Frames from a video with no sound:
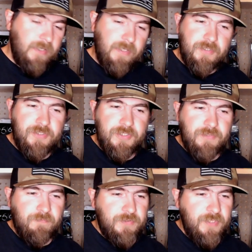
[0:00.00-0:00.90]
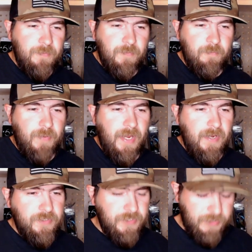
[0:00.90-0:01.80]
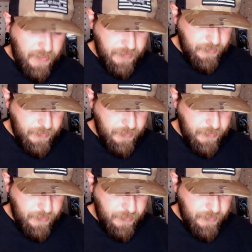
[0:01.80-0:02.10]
just for something about it, just doesn't